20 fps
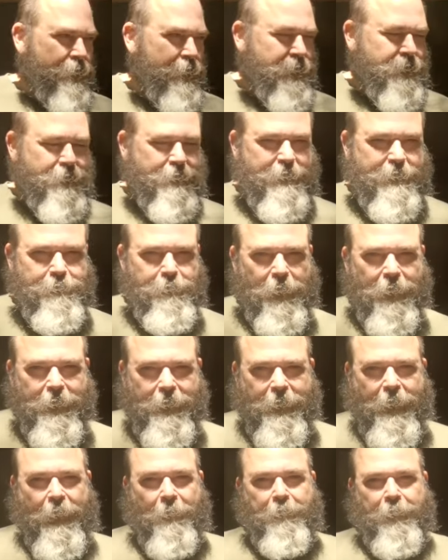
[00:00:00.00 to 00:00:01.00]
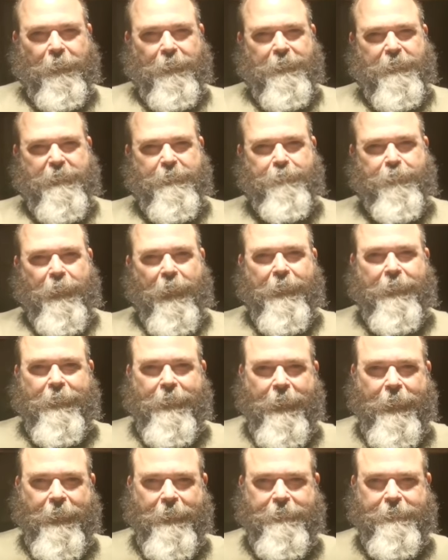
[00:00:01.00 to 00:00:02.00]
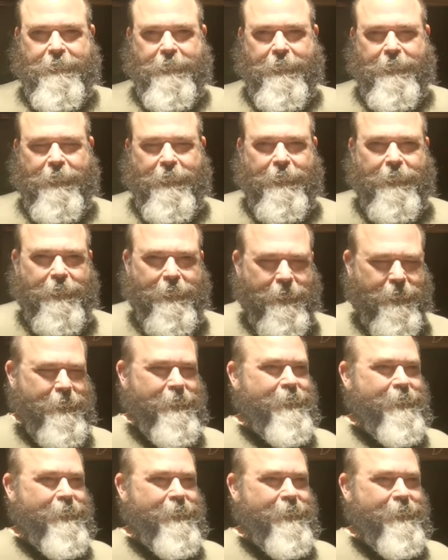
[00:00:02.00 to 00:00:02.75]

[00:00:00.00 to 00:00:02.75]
I like to split it up and spread it out thin.